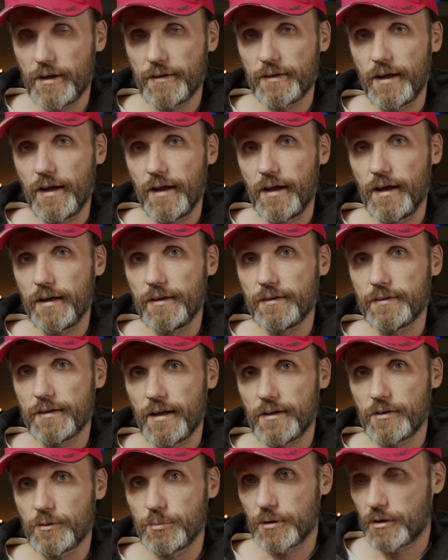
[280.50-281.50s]
that and
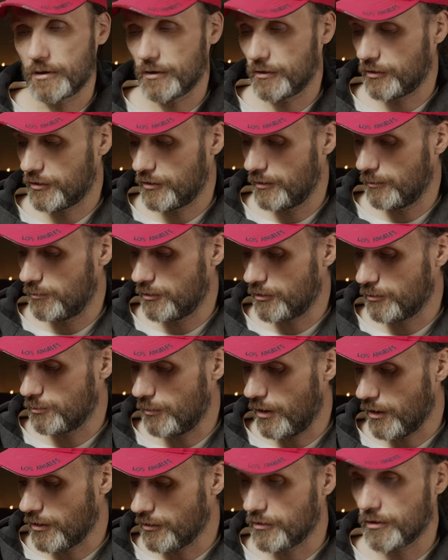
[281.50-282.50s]
that's because this
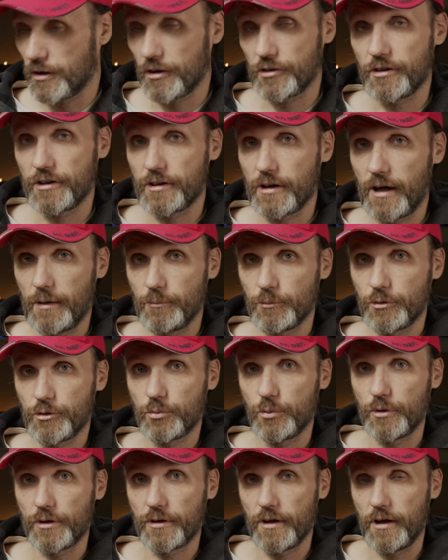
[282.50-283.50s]
monitor actually
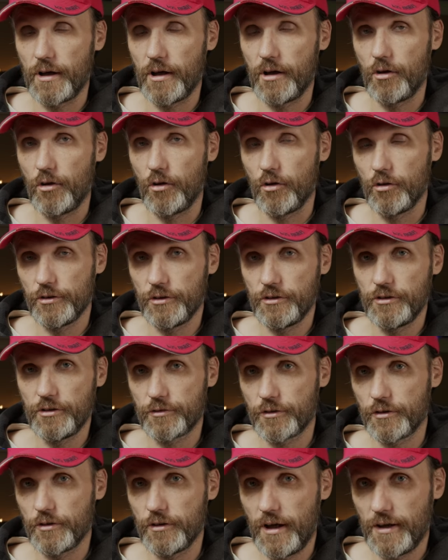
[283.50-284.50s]
comes with uh, all these
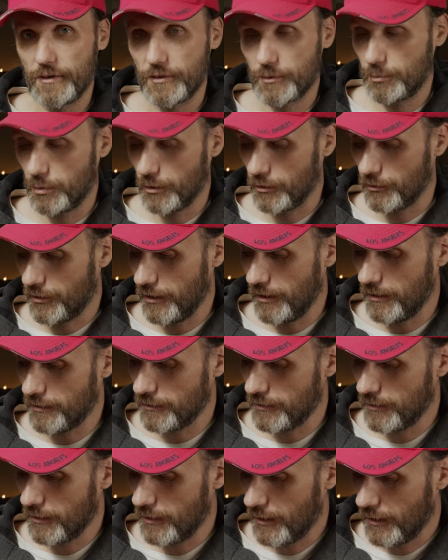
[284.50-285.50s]
different LUTs built in
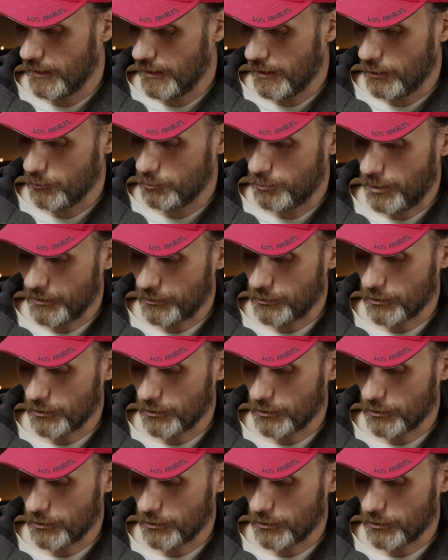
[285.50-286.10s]
but